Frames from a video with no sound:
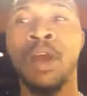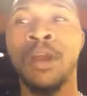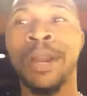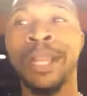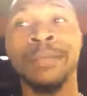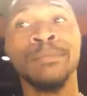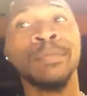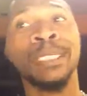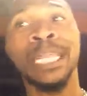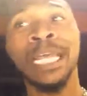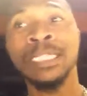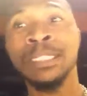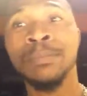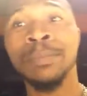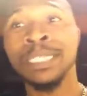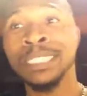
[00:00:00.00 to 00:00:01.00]
All right, but
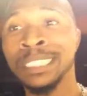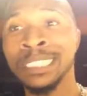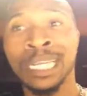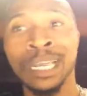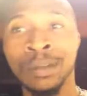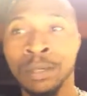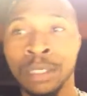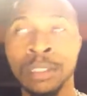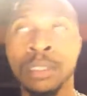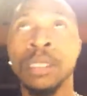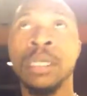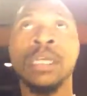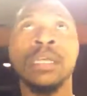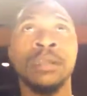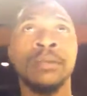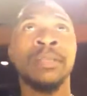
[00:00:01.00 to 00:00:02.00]
that's the message. I'm going to
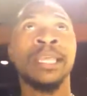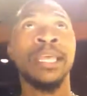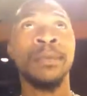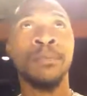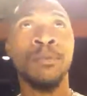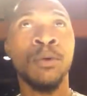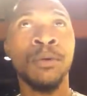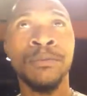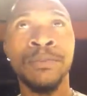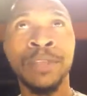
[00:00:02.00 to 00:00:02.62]
get more